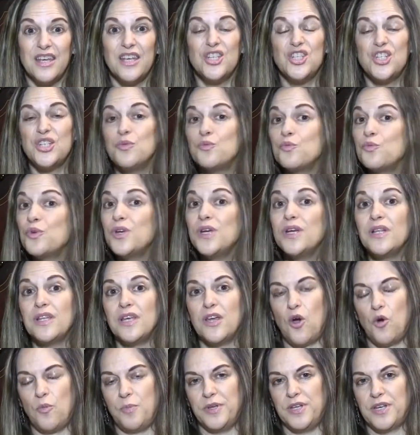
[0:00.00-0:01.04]
She
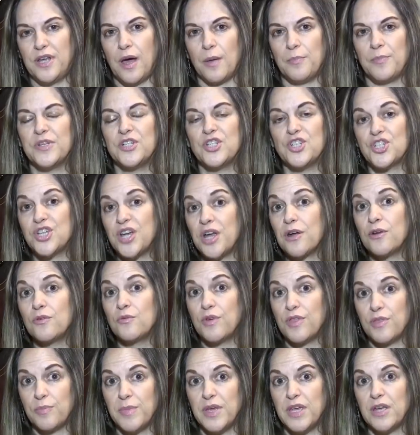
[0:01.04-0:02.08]
really opened up and shared
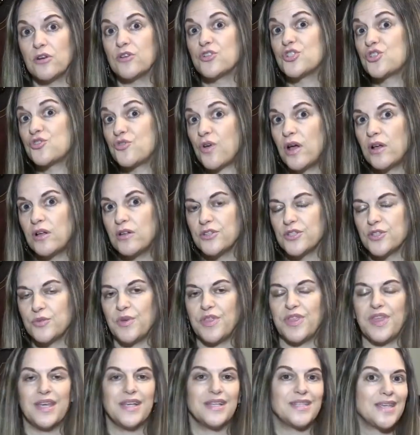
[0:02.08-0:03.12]
with me her struggles
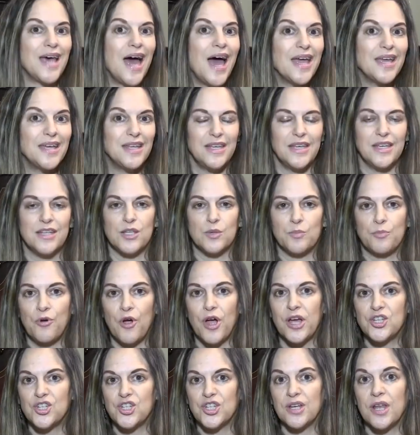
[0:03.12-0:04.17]
with anxiety and
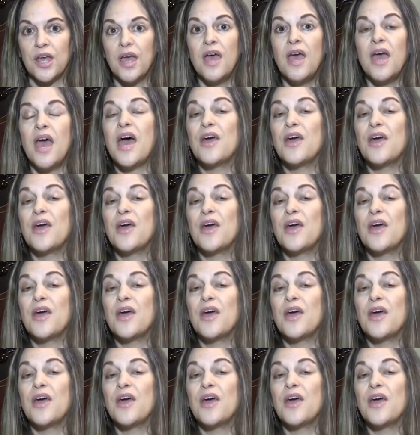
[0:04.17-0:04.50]
depression